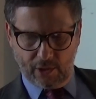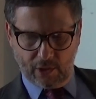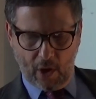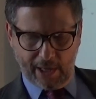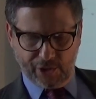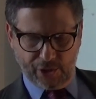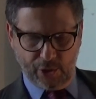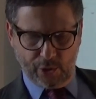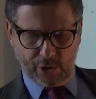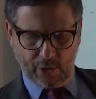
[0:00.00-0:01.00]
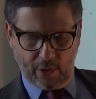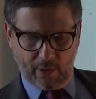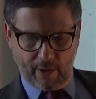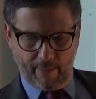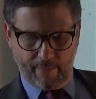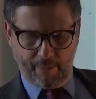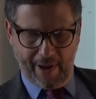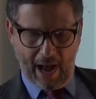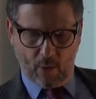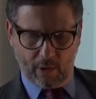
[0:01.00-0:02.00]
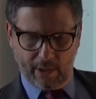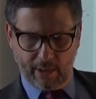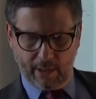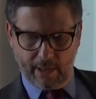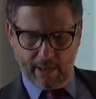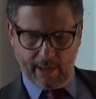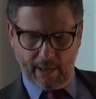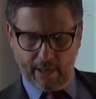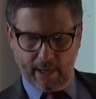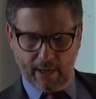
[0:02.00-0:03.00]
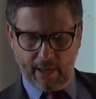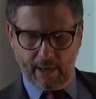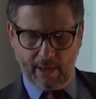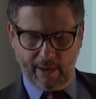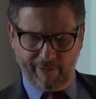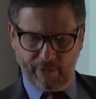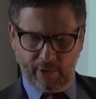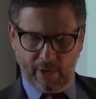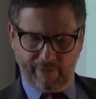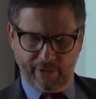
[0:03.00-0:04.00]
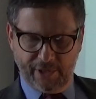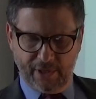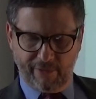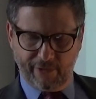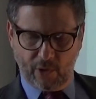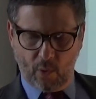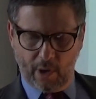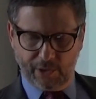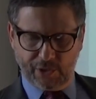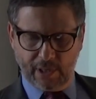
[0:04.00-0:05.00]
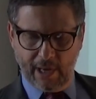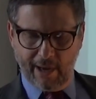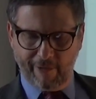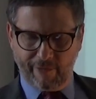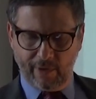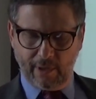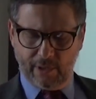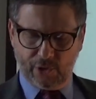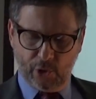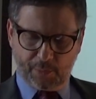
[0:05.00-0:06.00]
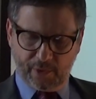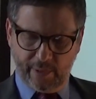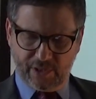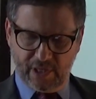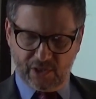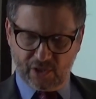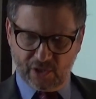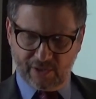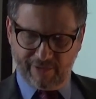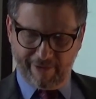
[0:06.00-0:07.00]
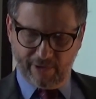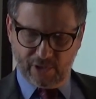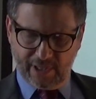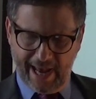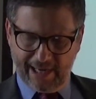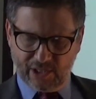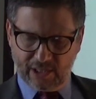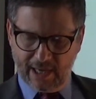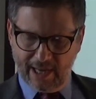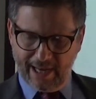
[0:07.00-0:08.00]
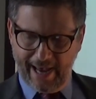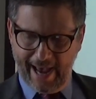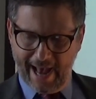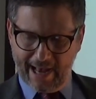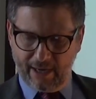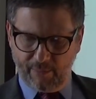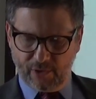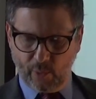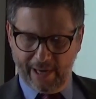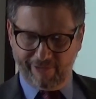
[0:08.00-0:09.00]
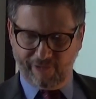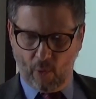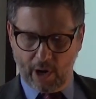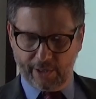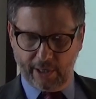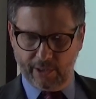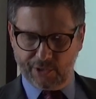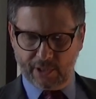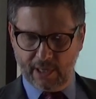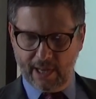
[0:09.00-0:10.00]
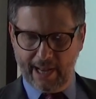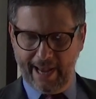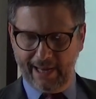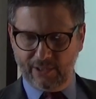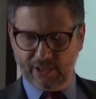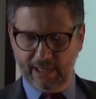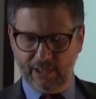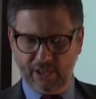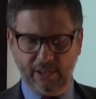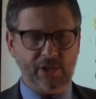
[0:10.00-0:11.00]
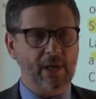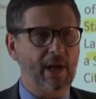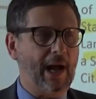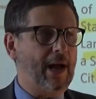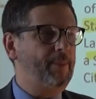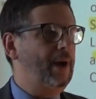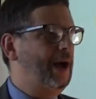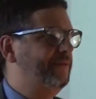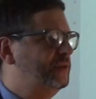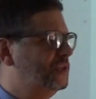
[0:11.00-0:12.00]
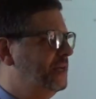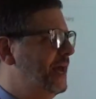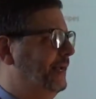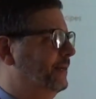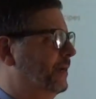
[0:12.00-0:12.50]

constitutional power for the courts for suits between citizens of different states and between foreigners and citizens of a state,